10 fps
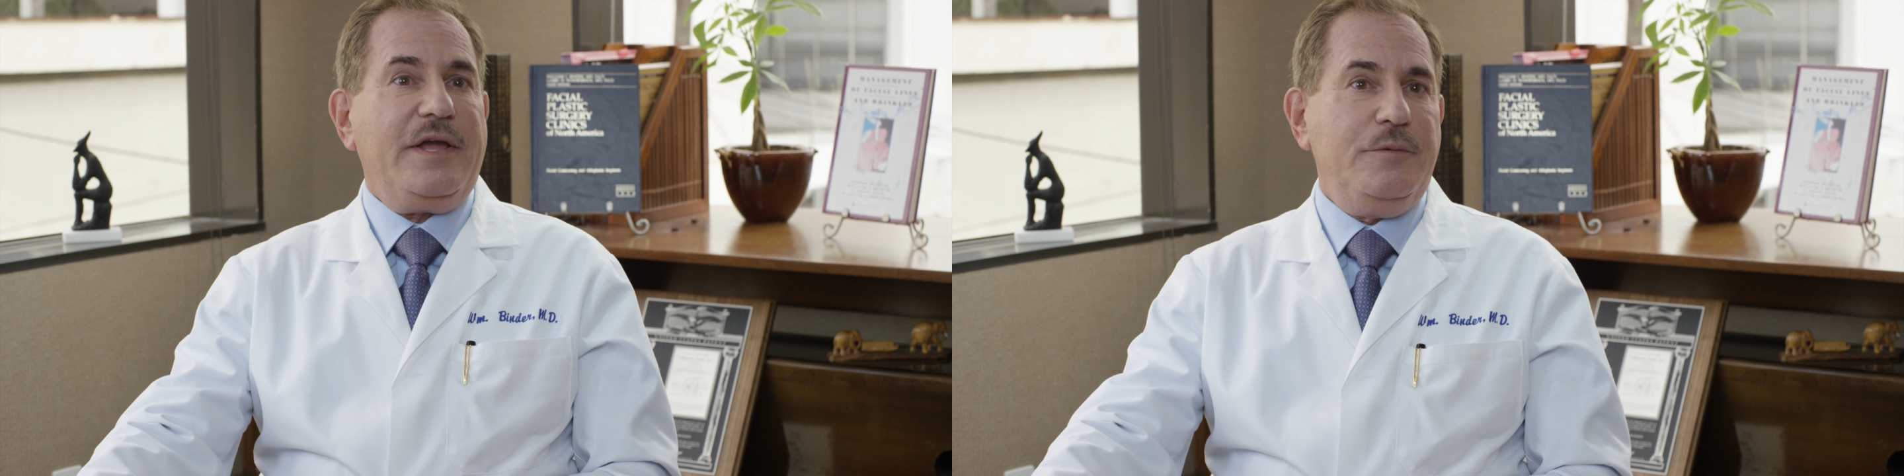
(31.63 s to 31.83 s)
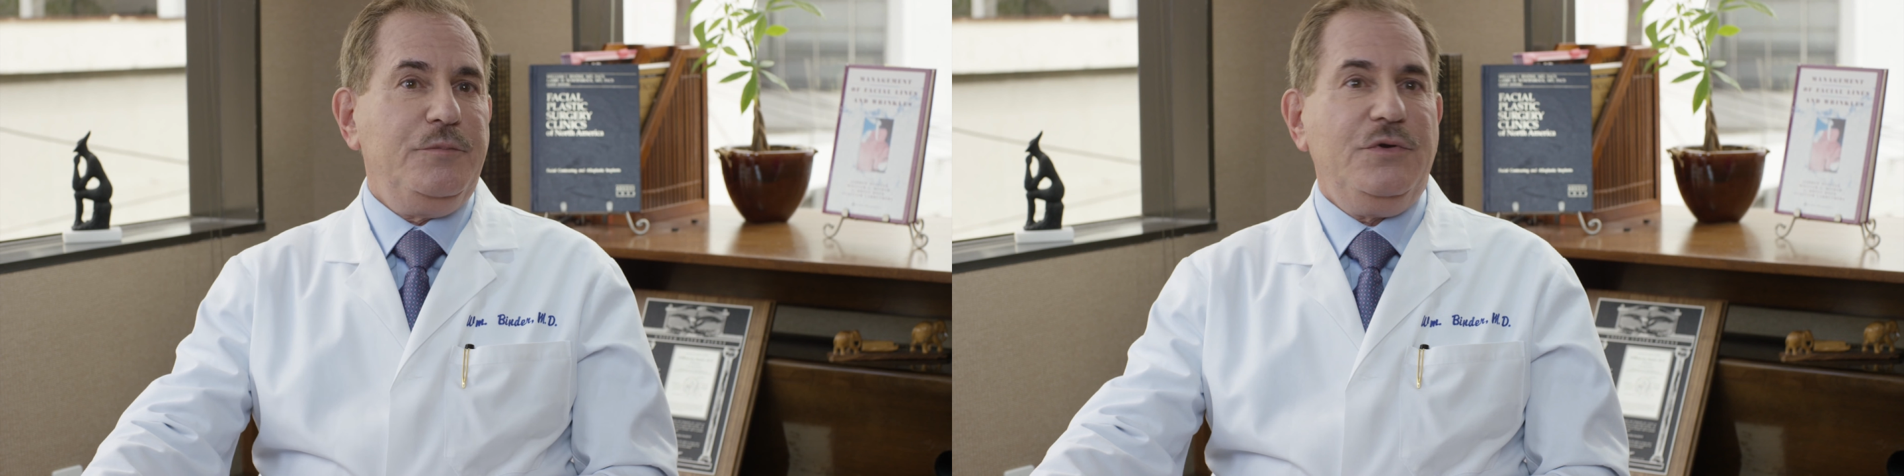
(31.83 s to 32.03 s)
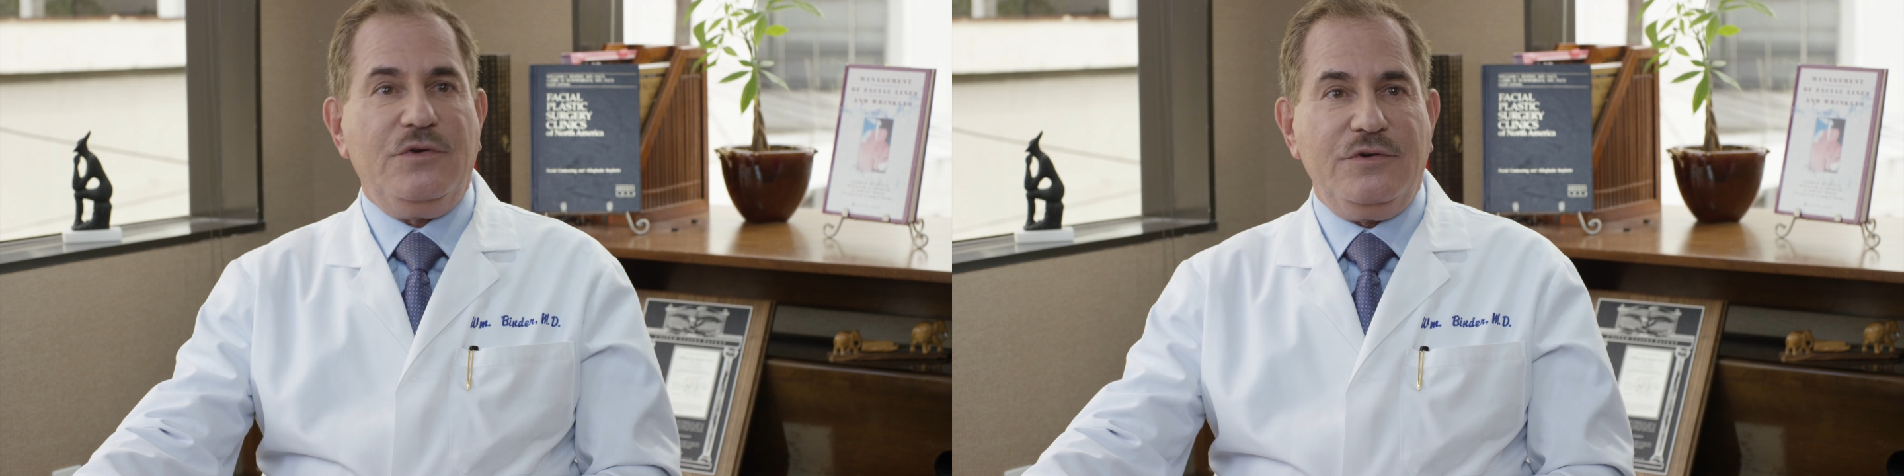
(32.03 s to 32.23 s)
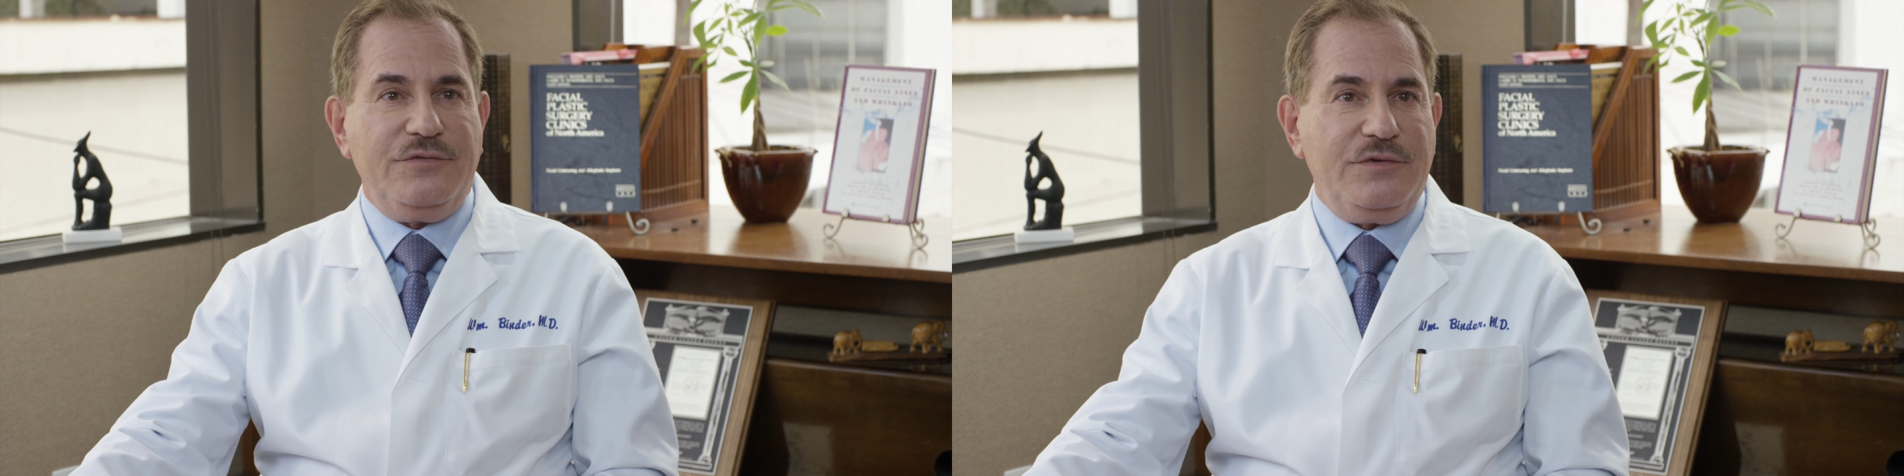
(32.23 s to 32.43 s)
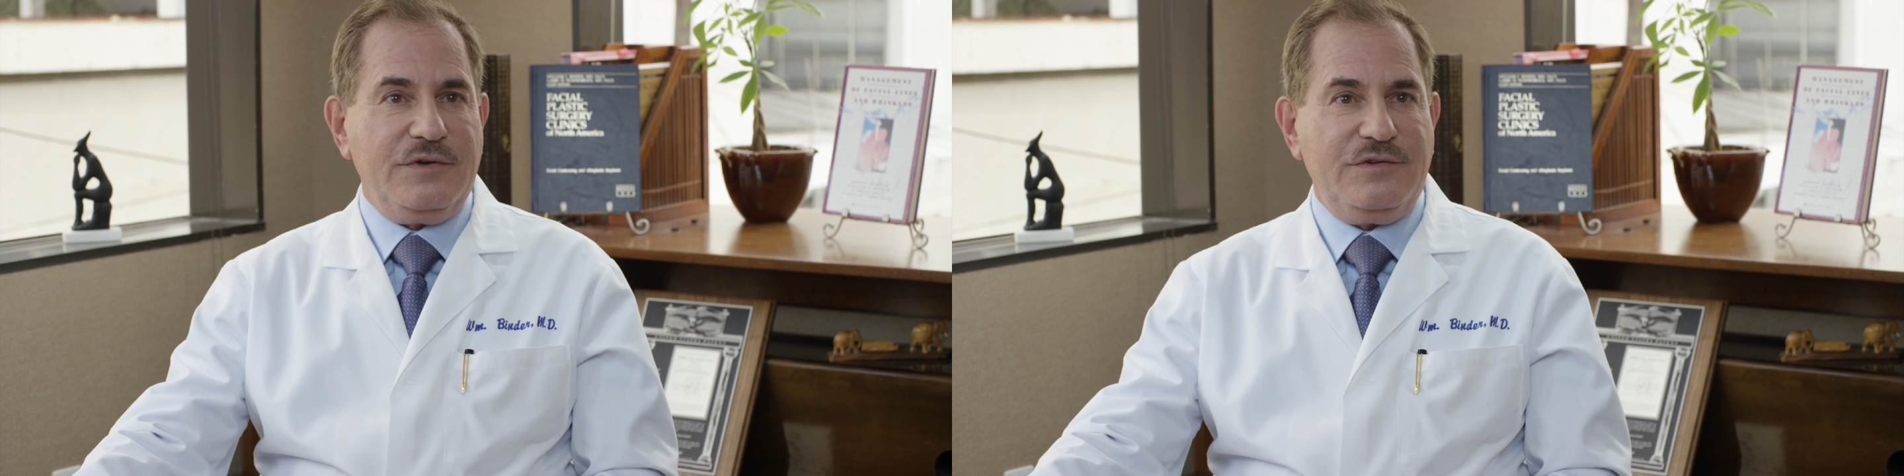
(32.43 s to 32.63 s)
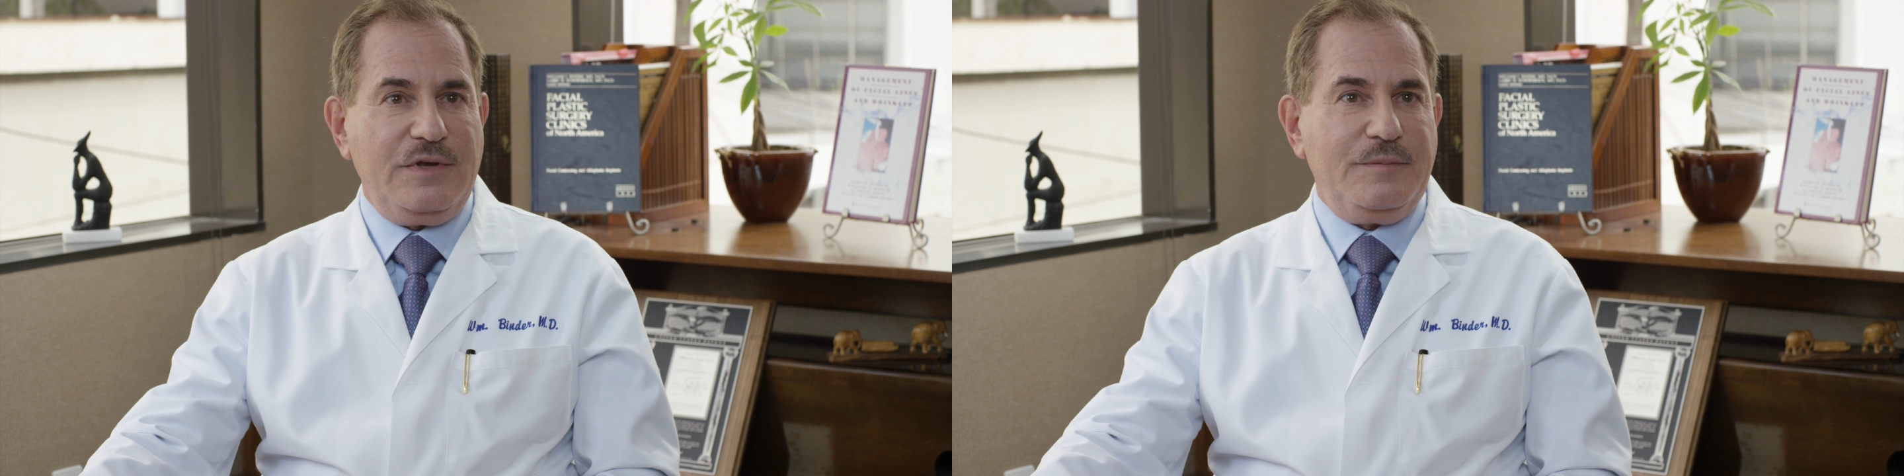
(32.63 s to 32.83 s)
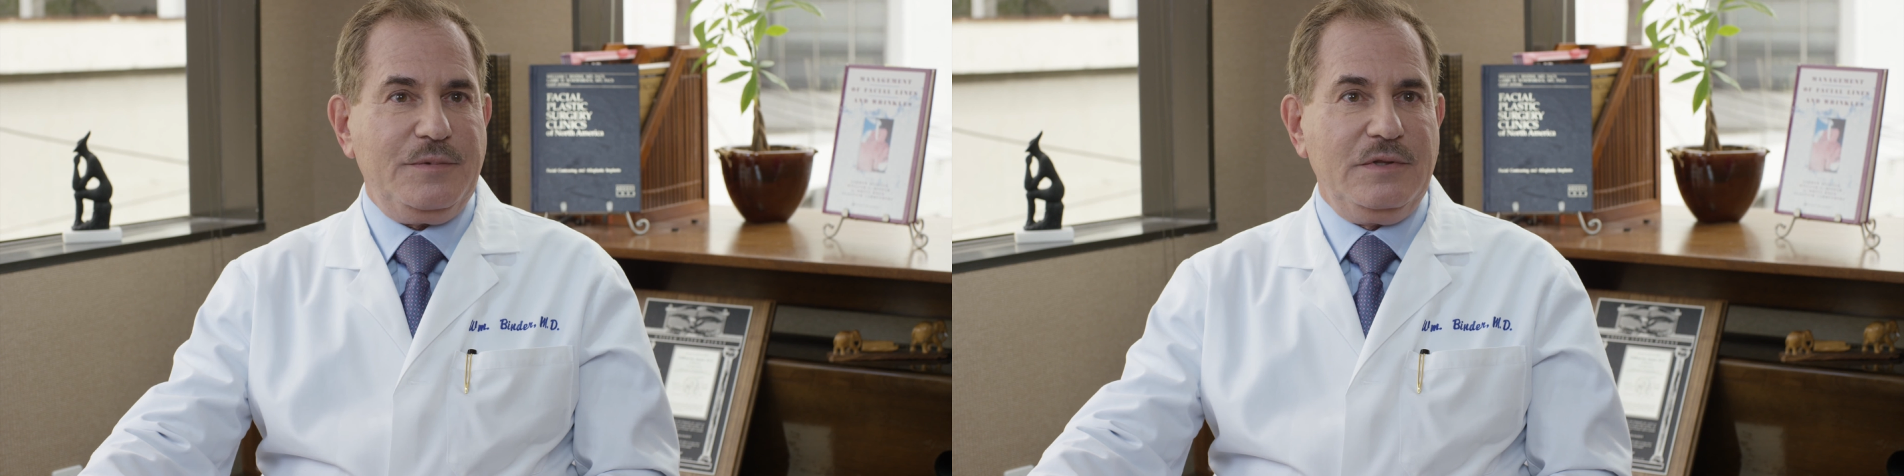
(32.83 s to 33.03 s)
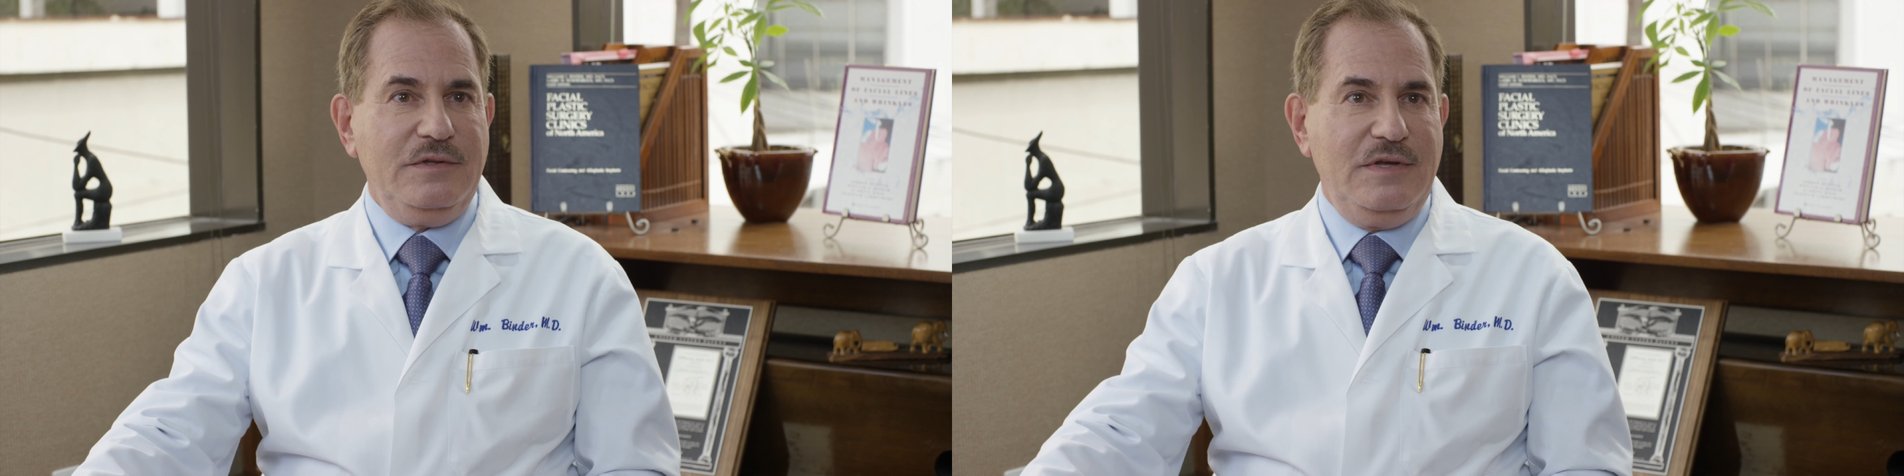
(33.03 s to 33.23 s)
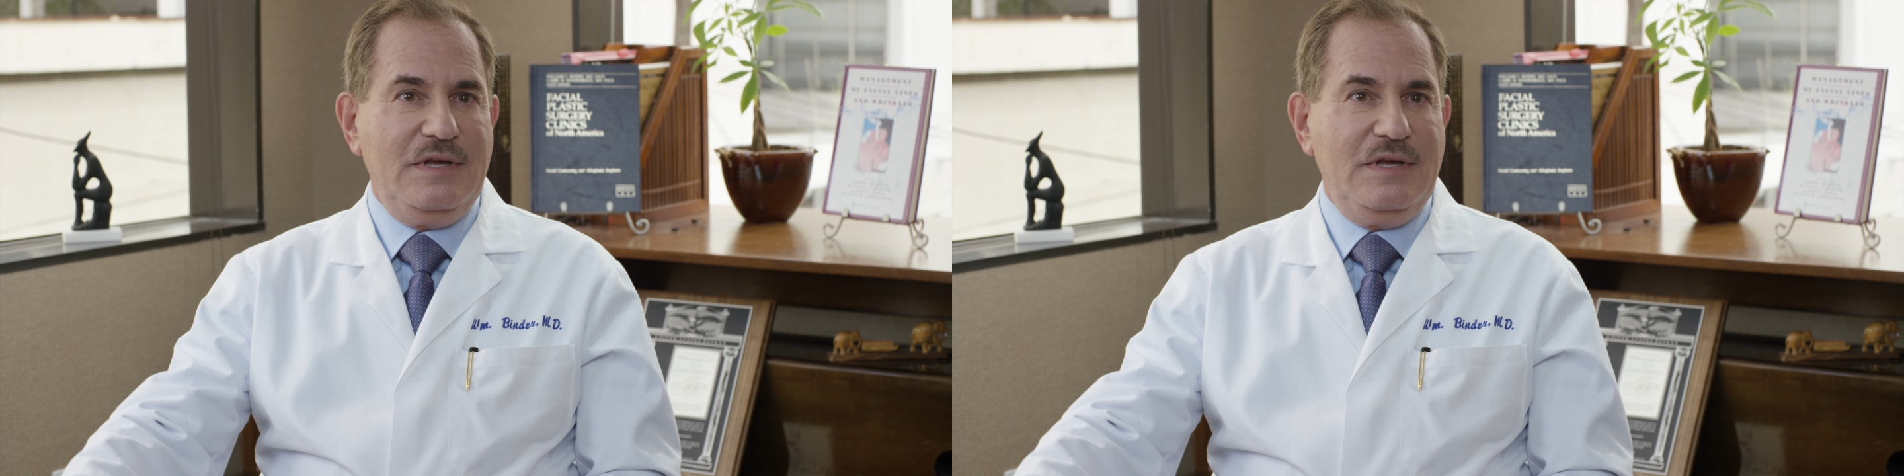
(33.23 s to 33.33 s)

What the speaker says: computer, for example,